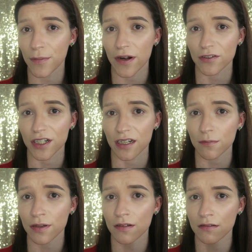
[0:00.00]
my brow
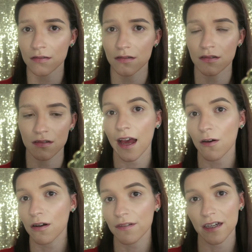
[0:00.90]
shape.
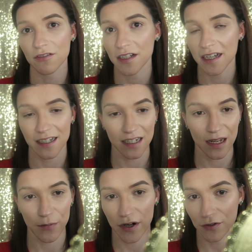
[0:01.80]
How have I created
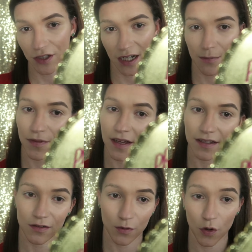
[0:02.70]
a brow shape that
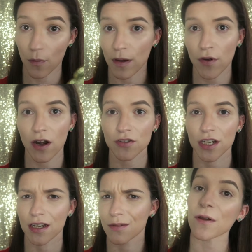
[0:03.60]
is not my brow
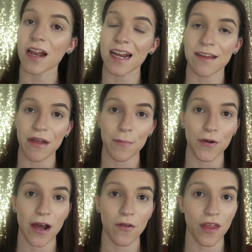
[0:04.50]
shape? So I'm going to leave that
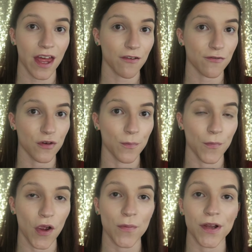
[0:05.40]
brow there for a
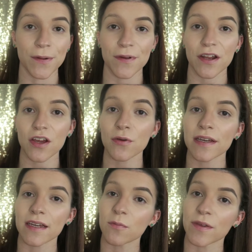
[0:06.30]
moment and I'm going to go
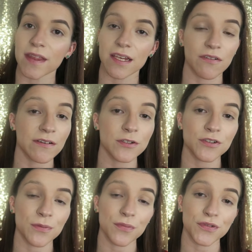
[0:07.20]
in with the
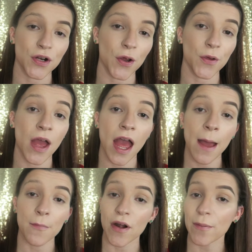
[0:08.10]
Revolution Pro
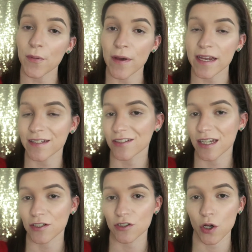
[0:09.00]
brow pomade in the
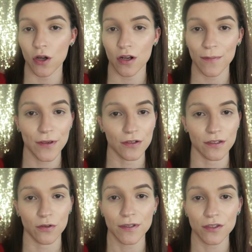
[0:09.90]
shade Chocolate because
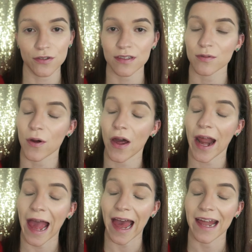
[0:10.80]
I always use this one,
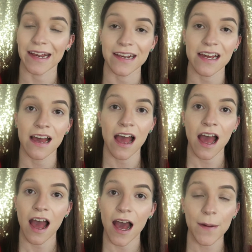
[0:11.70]
and
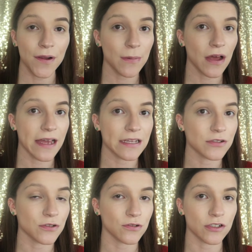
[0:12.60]
I'm going to apply it
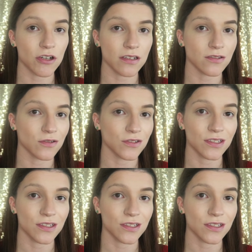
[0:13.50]
to the Drugstore